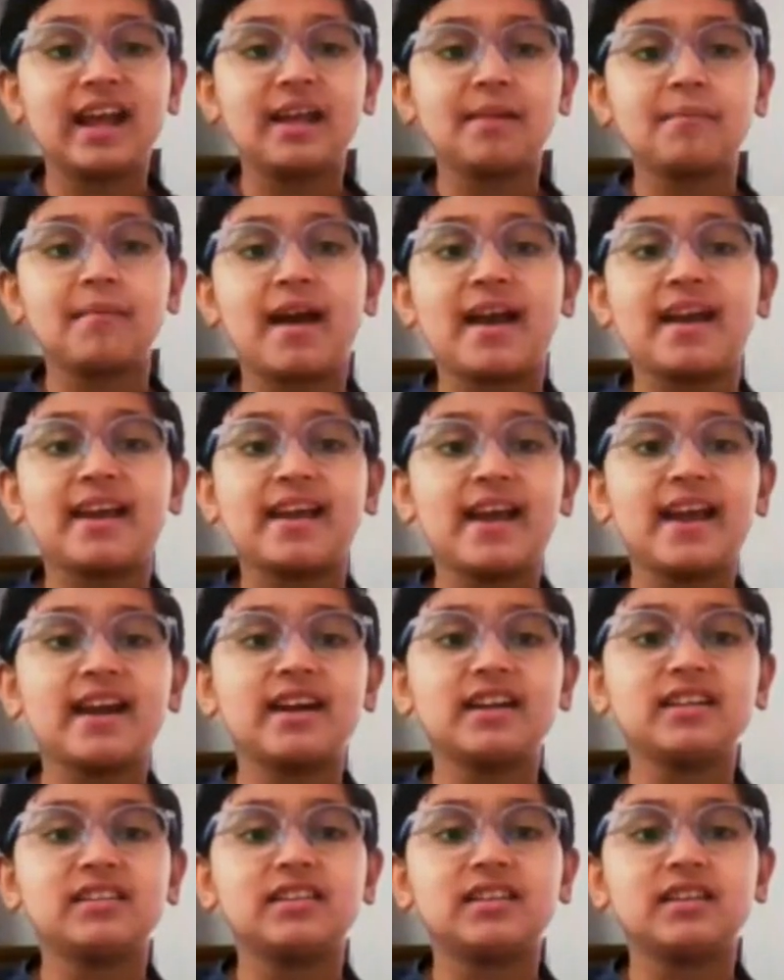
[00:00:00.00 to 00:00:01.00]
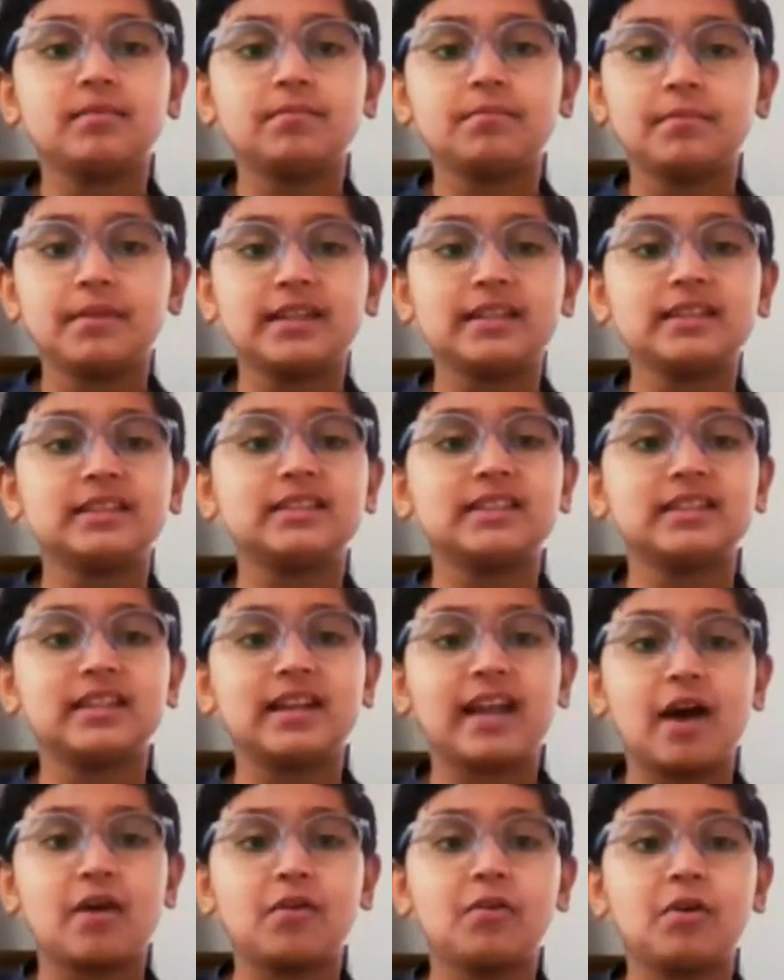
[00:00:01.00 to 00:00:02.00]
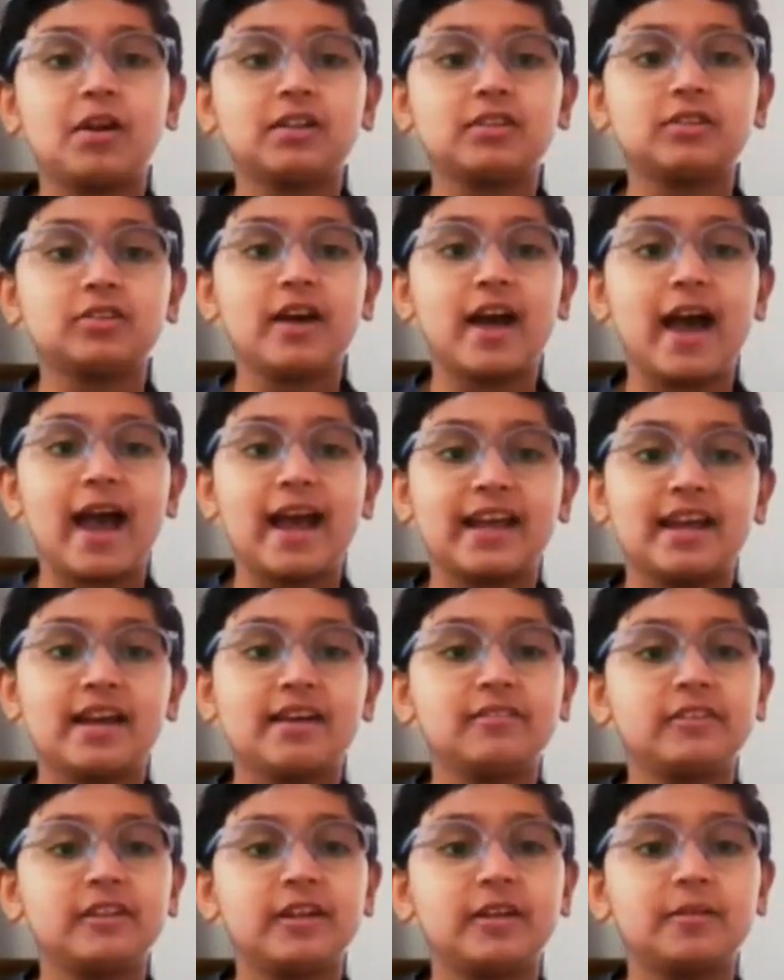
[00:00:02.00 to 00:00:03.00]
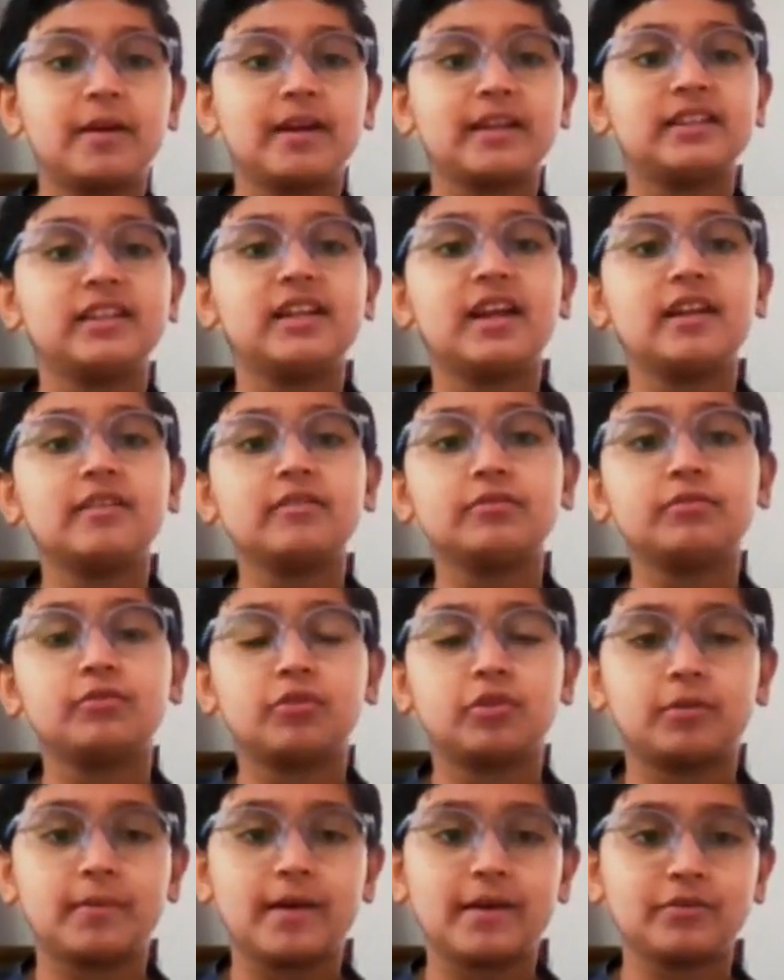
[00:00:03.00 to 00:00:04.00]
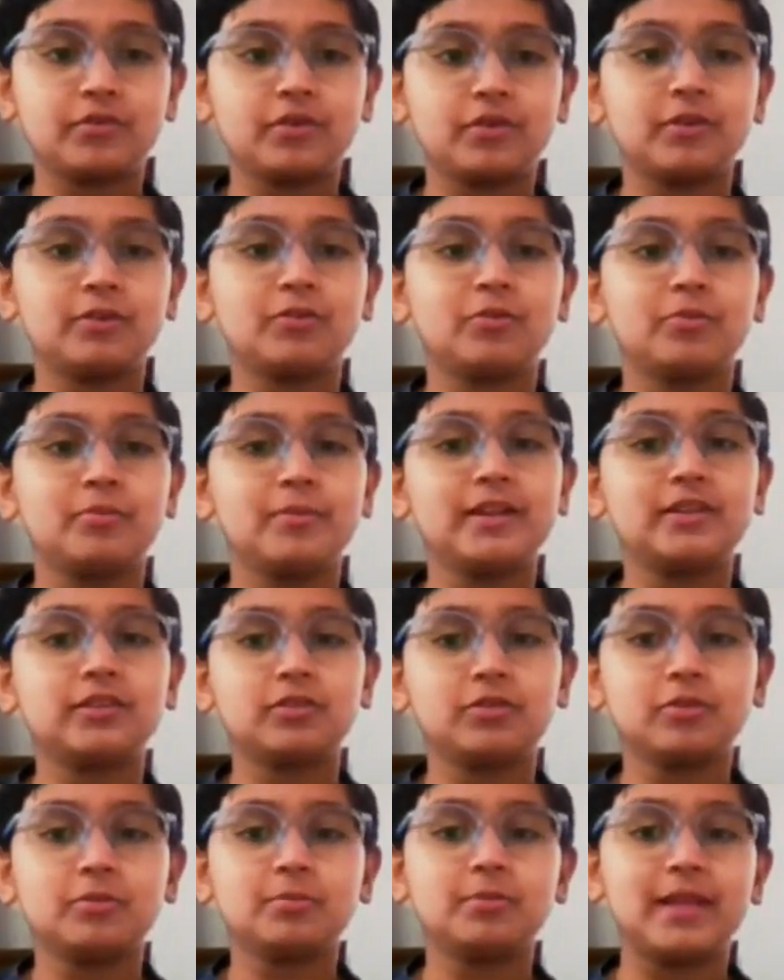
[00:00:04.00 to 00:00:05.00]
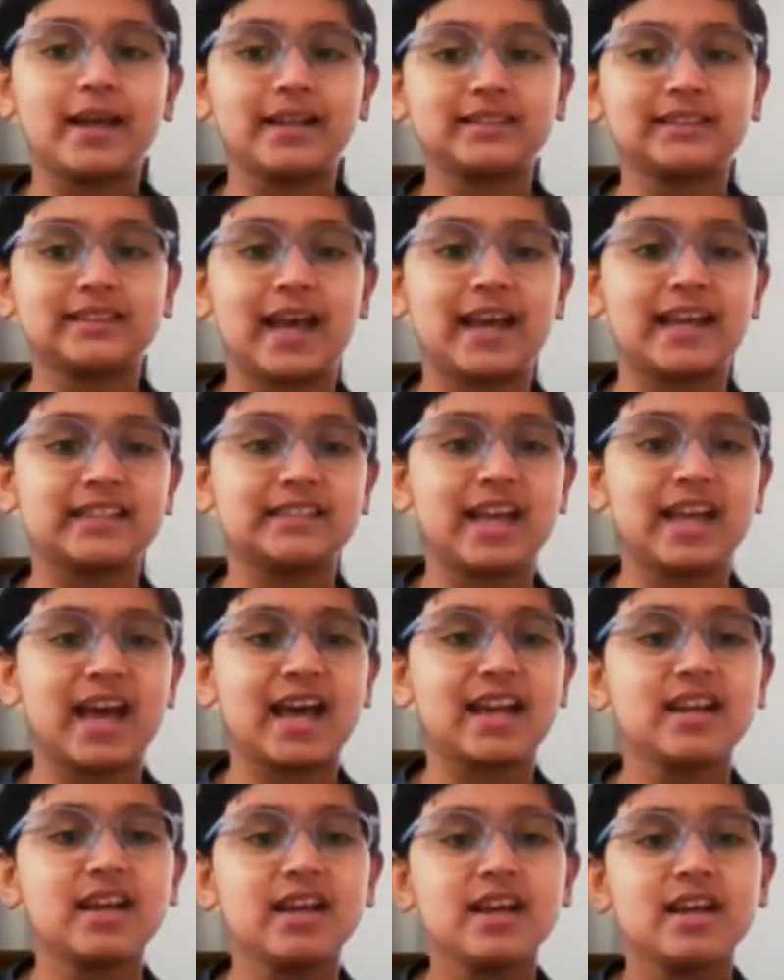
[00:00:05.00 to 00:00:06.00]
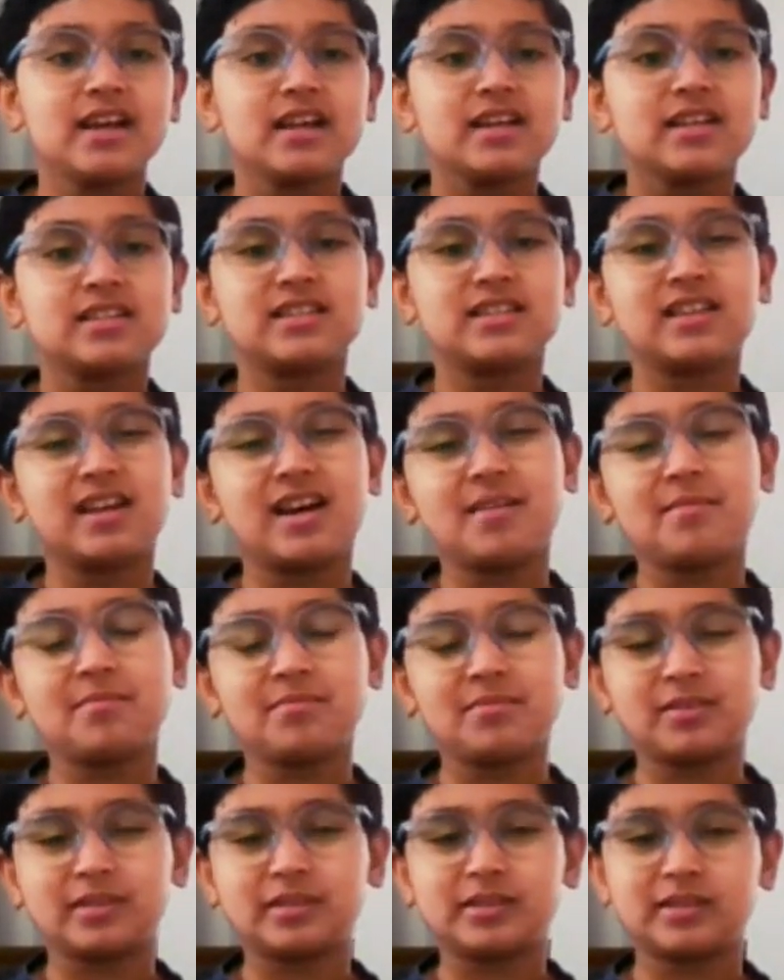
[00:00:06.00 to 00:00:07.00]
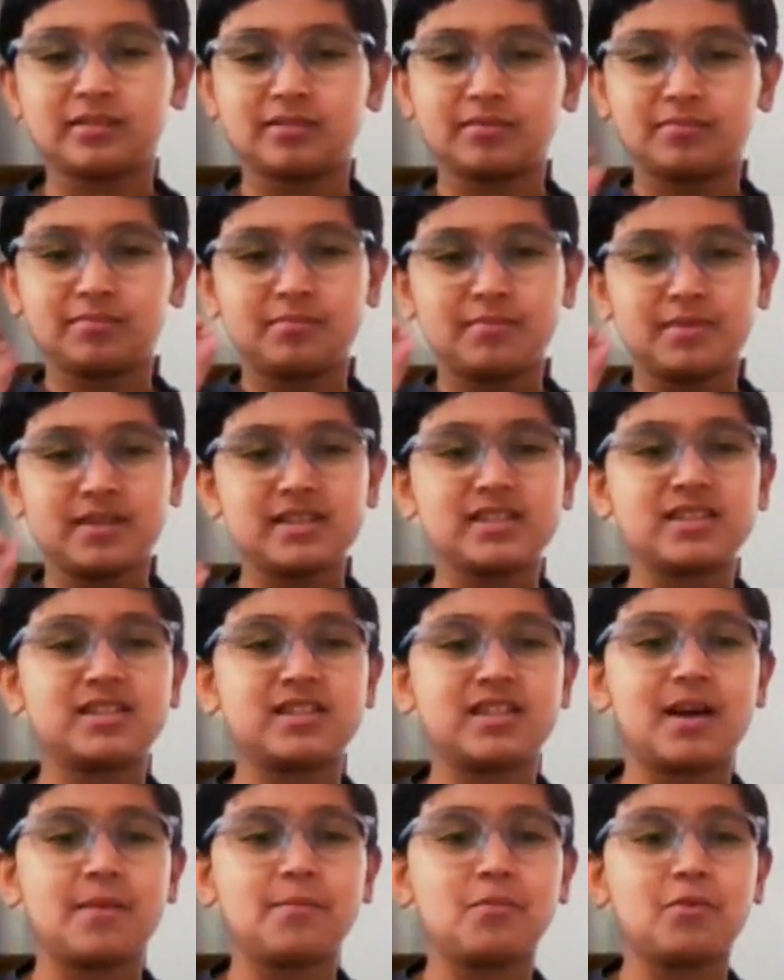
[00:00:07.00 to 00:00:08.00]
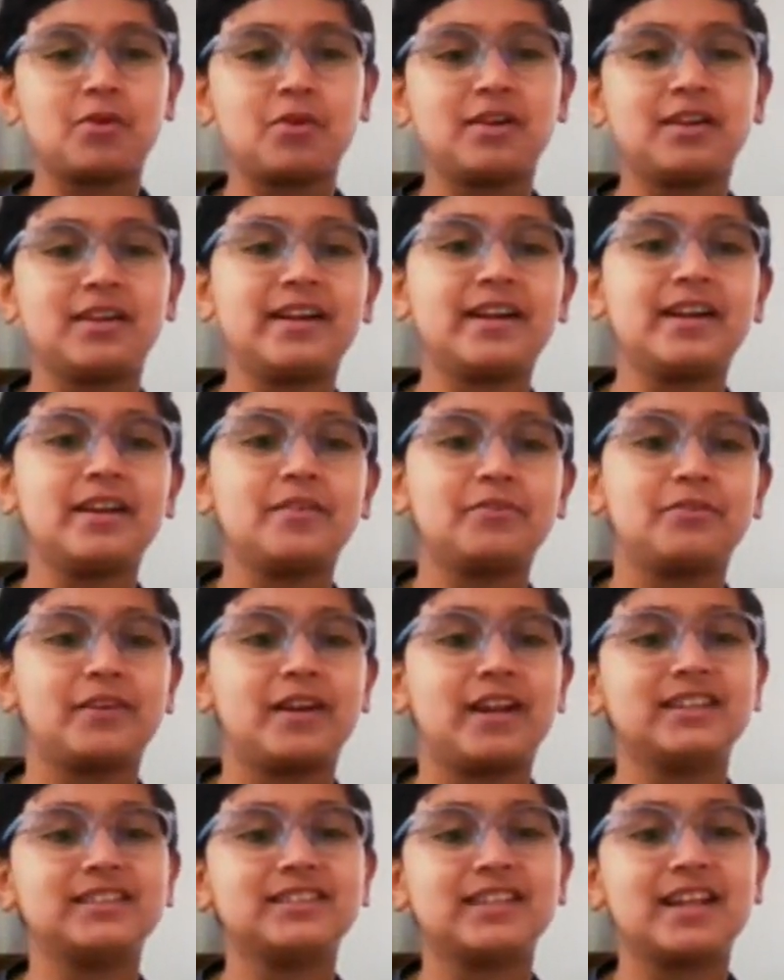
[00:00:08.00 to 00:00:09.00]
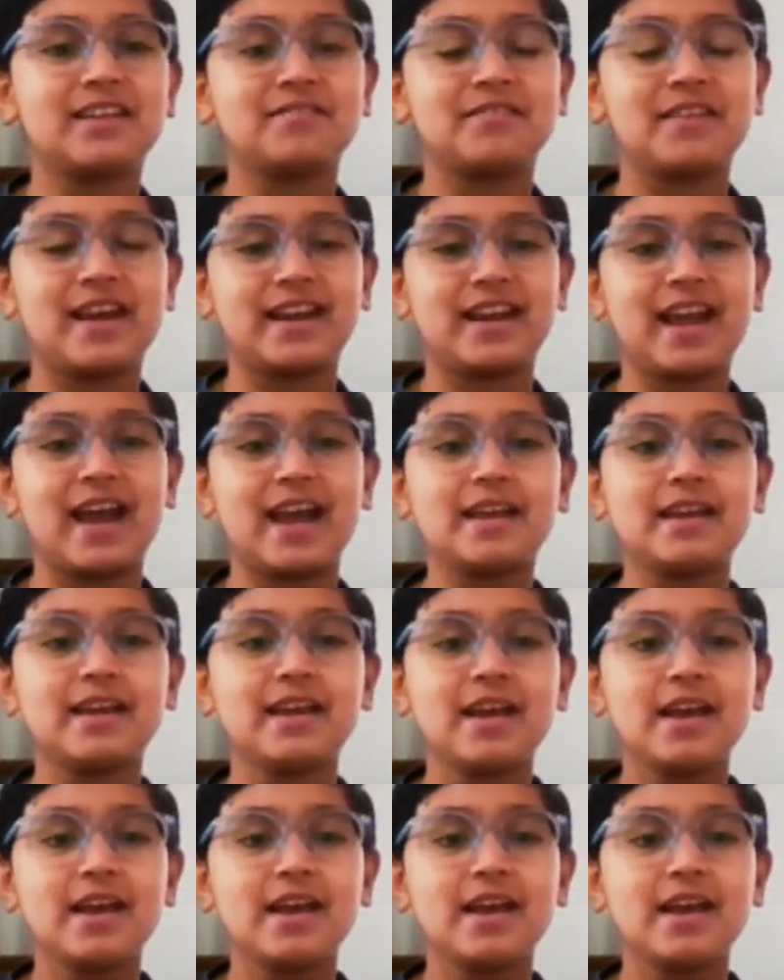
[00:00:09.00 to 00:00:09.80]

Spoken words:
time I had means now also I have 3 by 3 and 4 by 4 Rubik's cube. Their size are some means some only difference, and when I